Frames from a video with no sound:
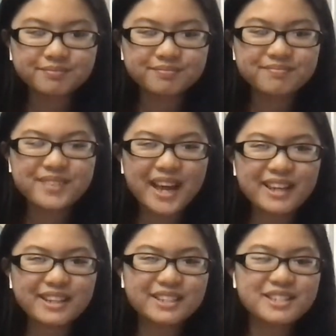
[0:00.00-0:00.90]

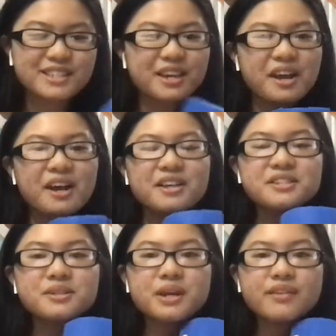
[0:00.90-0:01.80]
Nice.
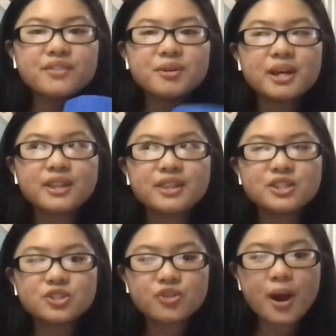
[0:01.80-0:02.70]
So if you hit the
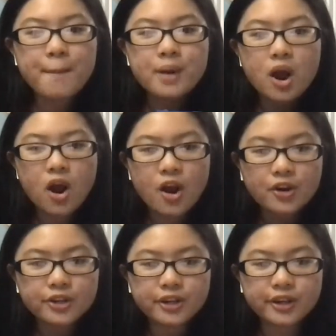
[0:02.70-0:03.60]
drum
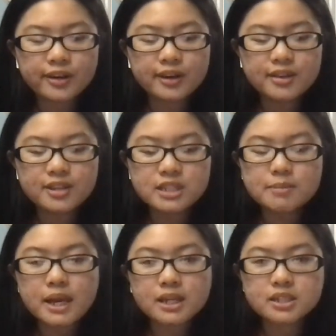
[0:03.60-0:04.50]
harder, this
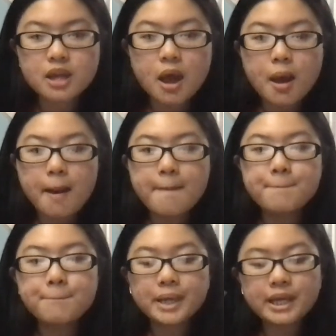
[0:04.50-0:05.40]
makes
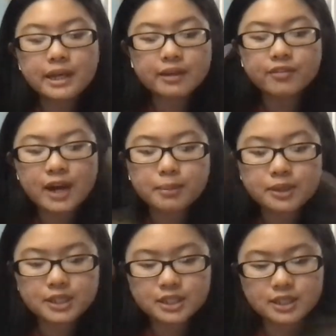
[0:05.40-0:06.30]
big
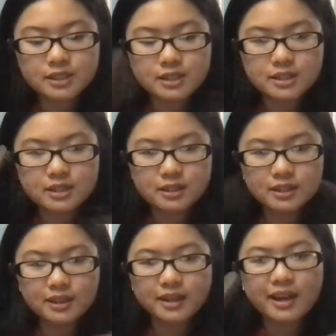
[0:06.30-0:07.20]
vibrations
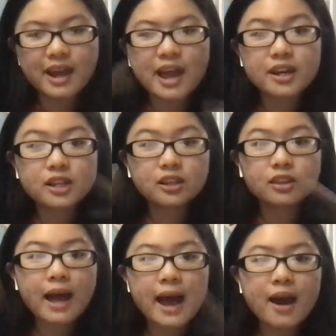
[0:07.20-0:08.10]
and a
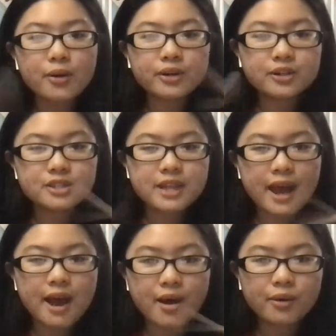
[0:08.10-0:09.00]
louder
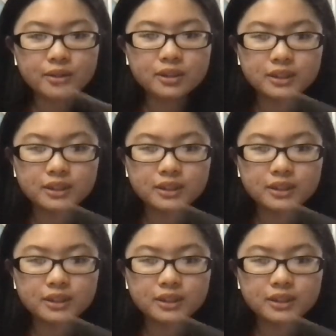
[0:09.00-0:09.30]
sound.